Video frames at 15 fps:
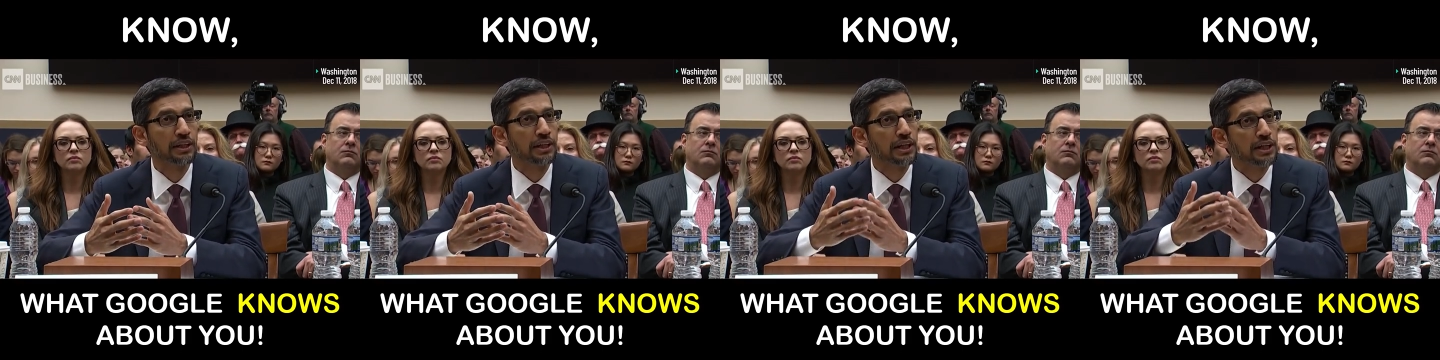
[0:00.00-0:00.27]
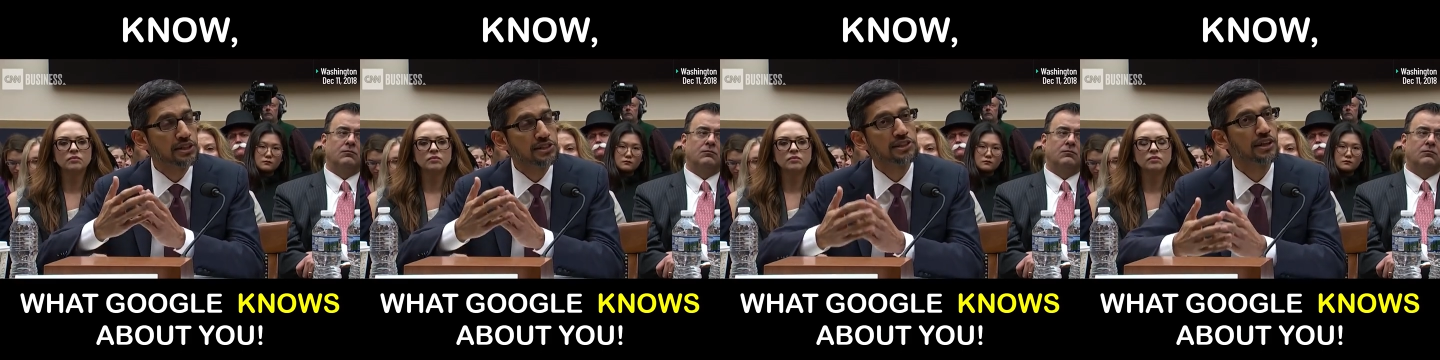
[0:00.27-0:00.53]

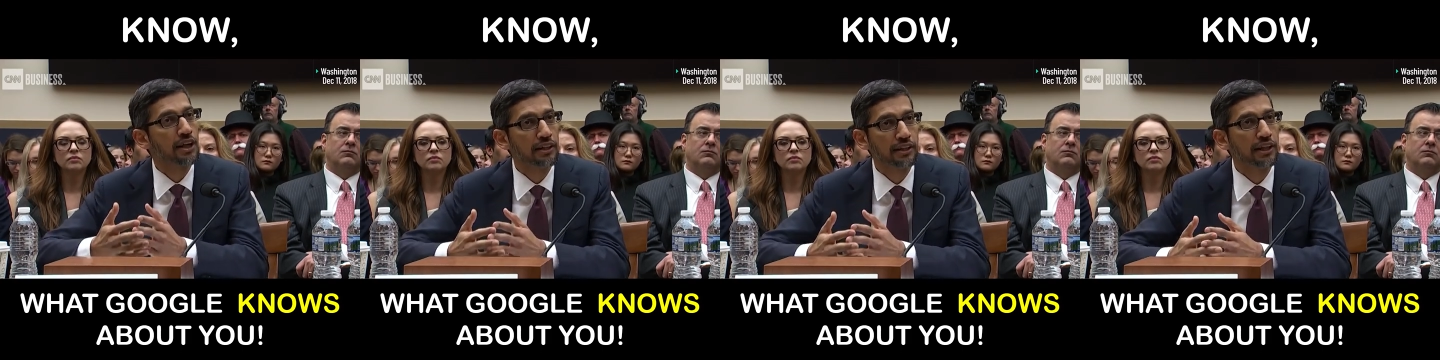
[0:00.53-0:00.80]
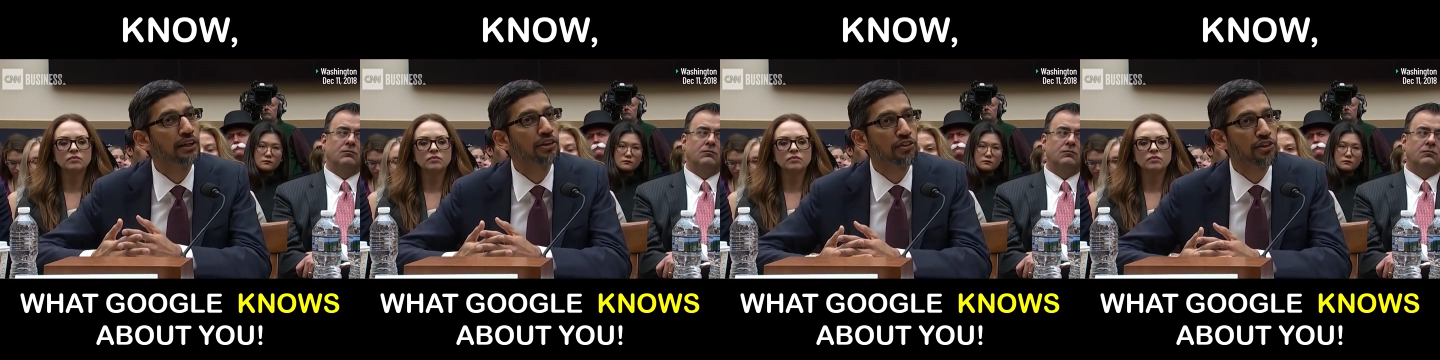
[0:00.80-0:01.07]
Speaker 1: It is in our
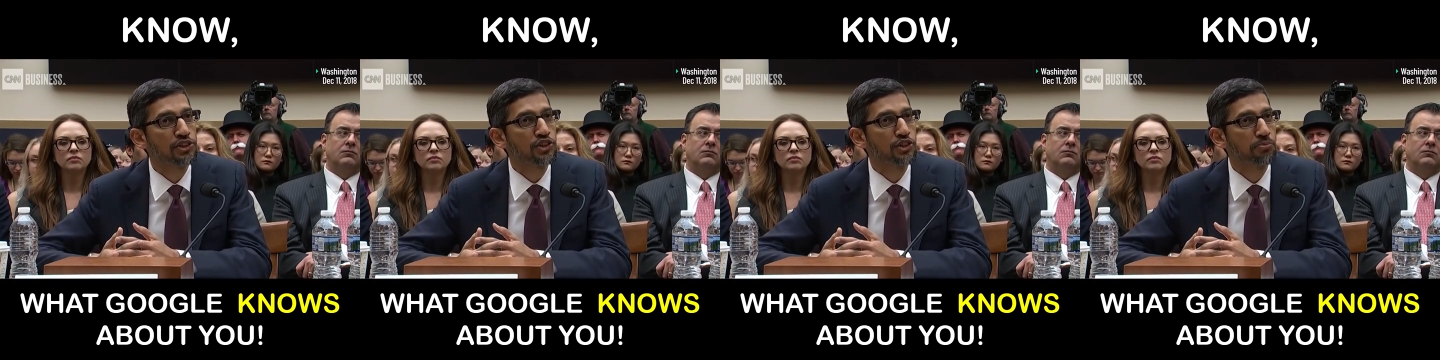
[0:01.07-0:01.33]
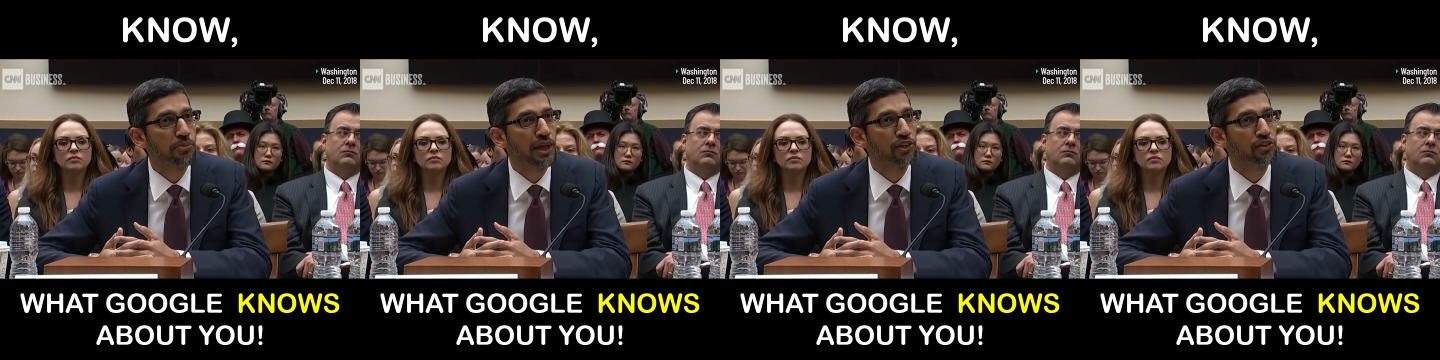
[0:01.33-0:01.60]
interest to
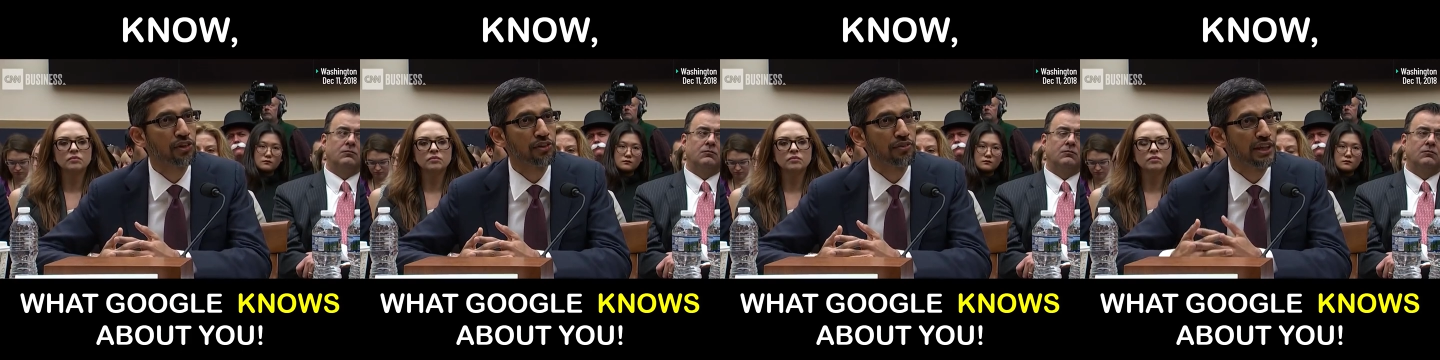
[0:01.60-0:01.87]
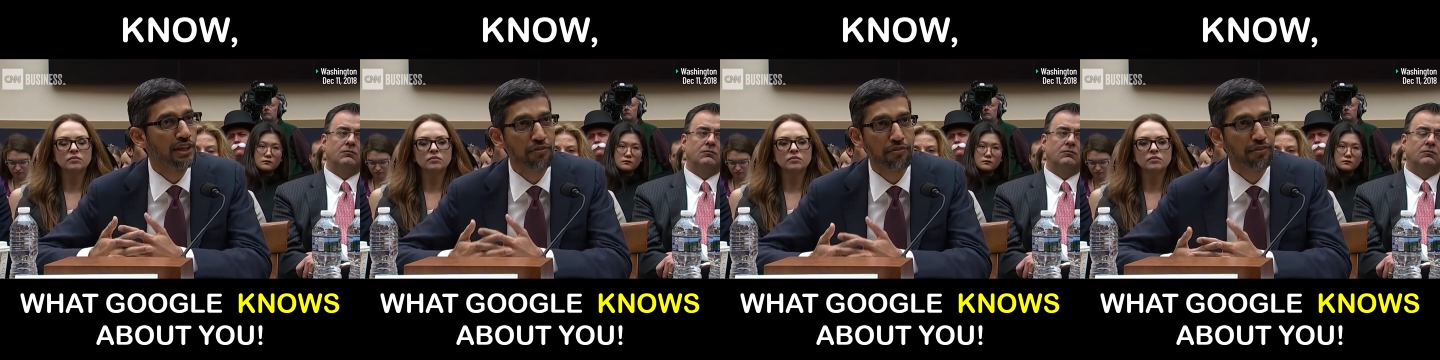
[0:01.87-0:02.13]
make sure we
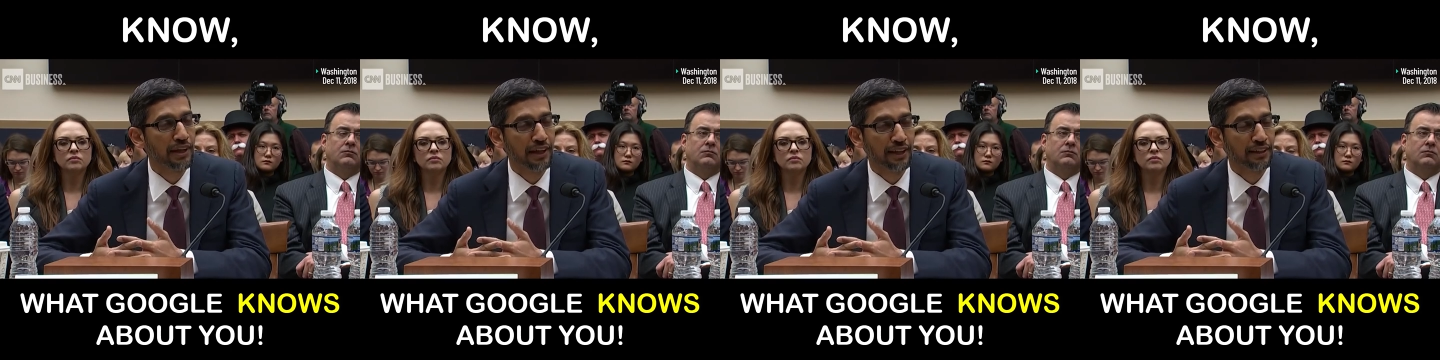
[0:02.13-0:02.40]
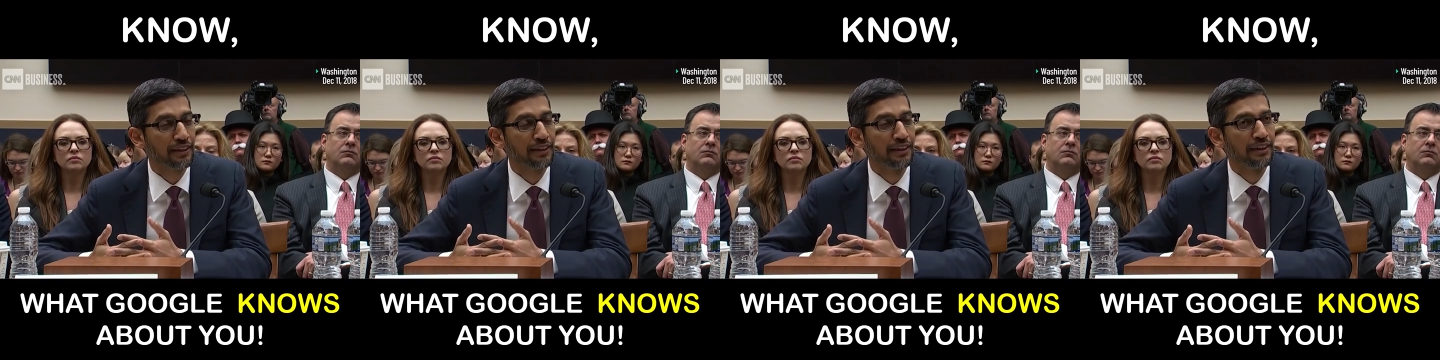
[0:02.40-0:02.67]
reflect